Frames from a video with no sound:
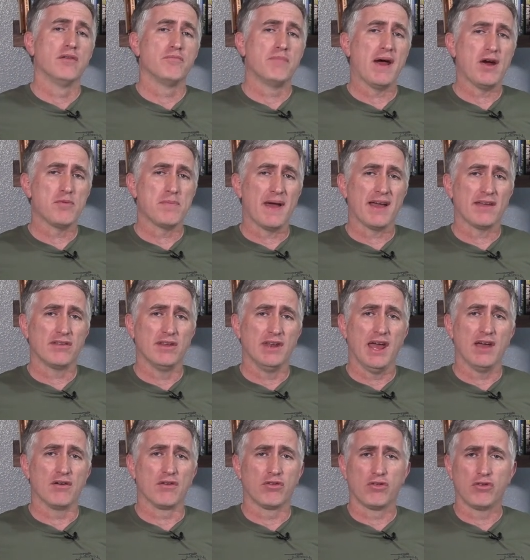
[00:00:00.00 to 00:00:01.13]
Power packs
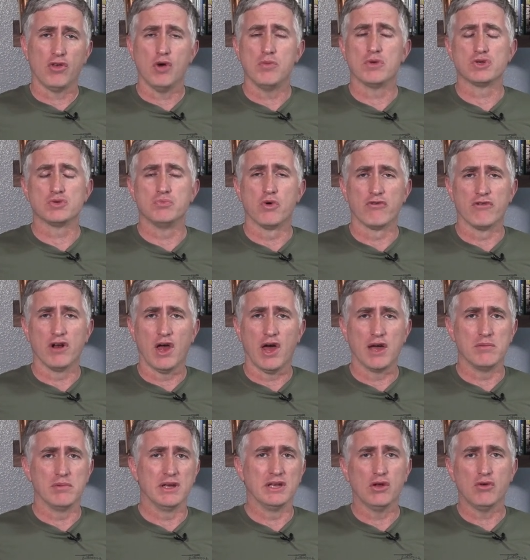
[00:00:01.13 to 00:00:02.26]
today are so much more
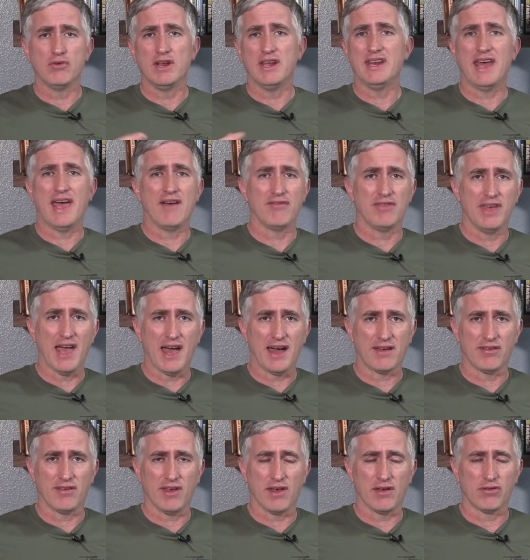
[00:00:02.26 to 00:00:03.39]
reliable. You don't need to have the
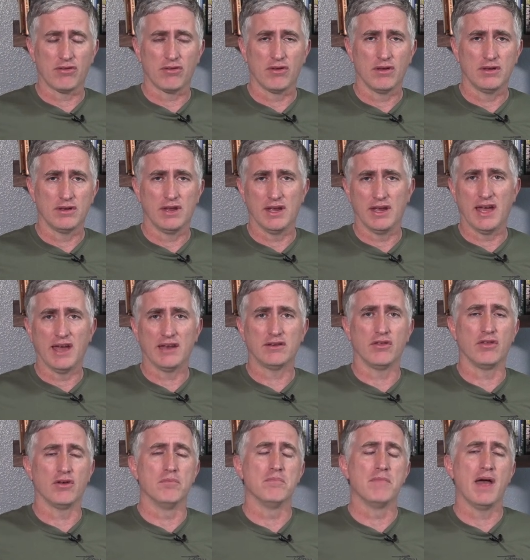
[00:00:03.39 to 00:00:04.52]
access to get to
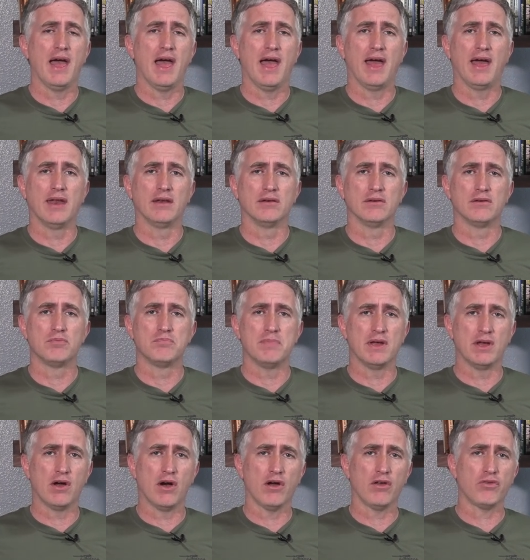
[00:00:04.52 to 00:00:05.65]
them. And
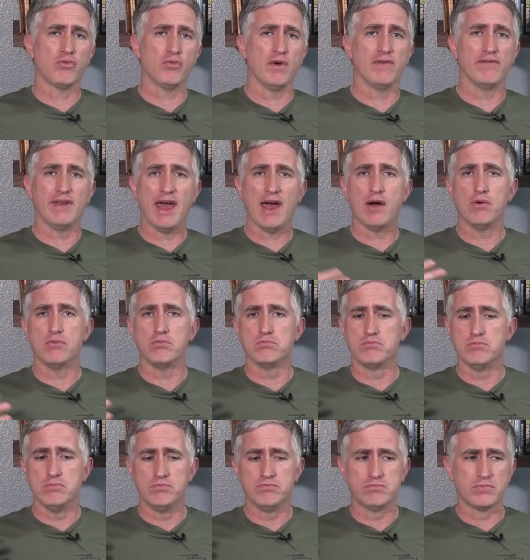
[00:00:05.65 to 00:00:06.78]
because we've now
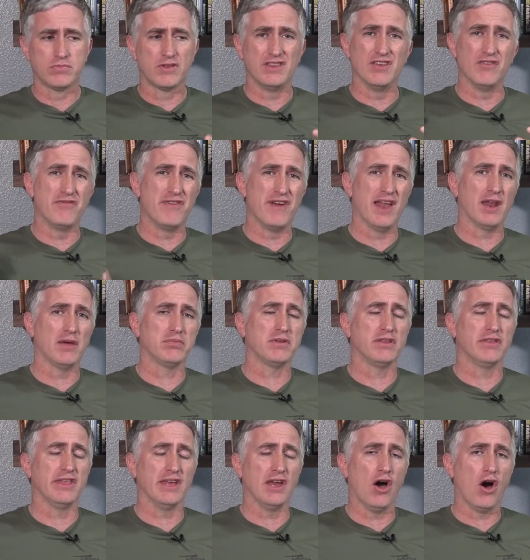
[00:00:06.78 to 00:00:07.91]

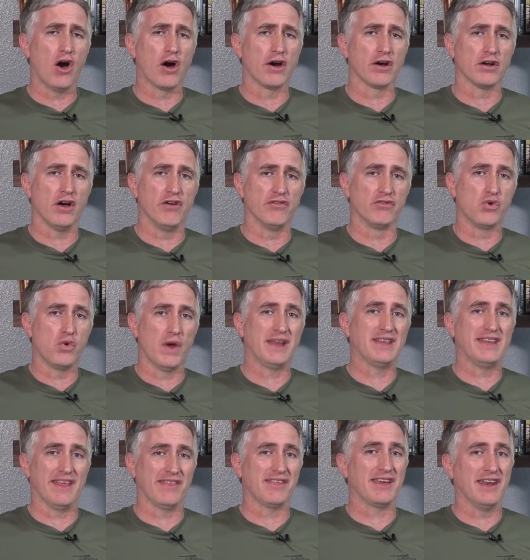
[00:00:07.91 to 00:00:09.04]
developed the art of quick
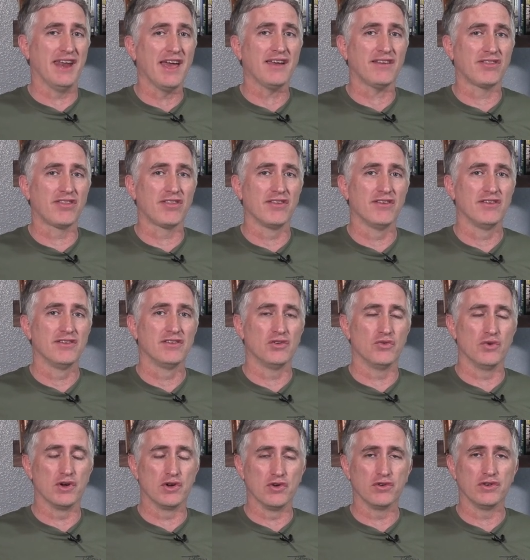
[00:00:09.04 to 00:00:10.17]
disconnects
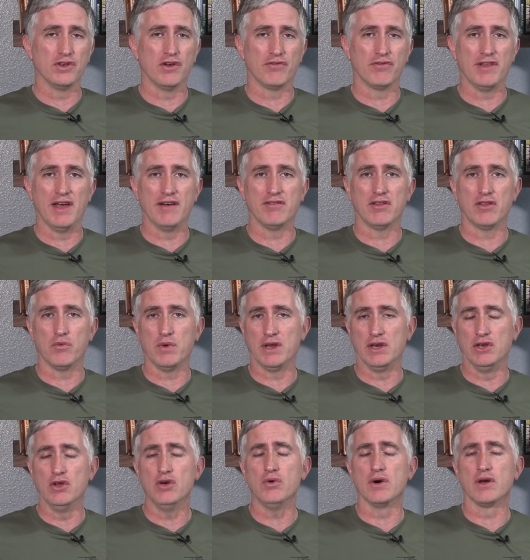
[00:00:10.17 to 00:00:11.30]
to a good enough level that we
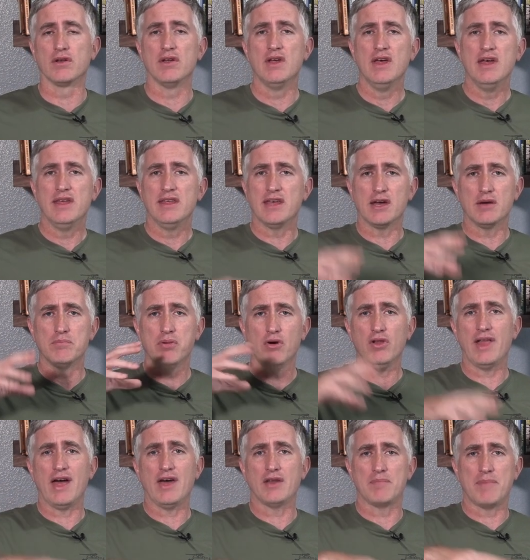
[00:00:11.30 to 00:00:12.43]
can do it, you can
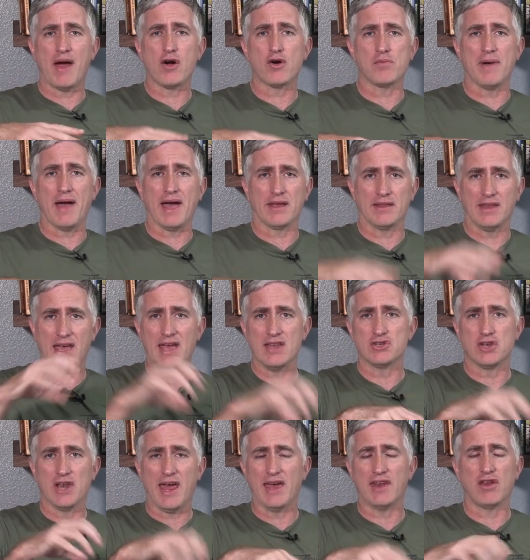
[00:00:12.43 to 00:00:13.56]
pull out a power pack, the
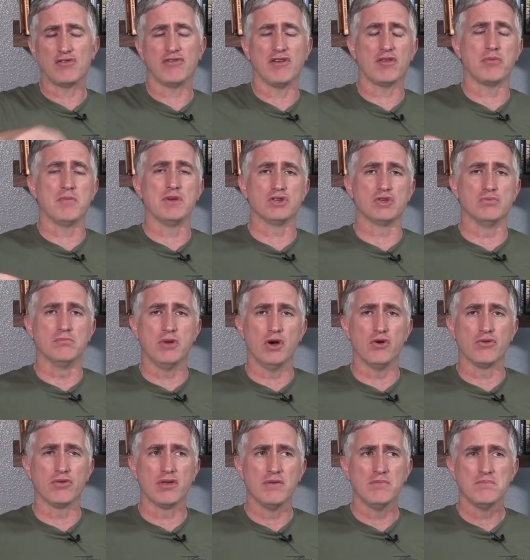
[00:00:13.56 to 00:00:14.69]
engine and the transmission
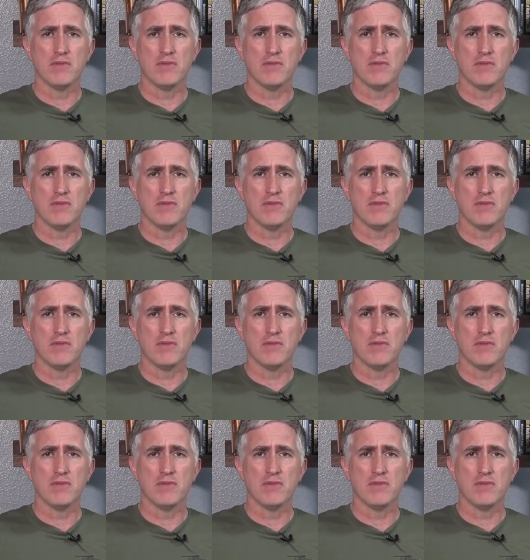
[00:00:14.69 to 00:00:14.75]
both,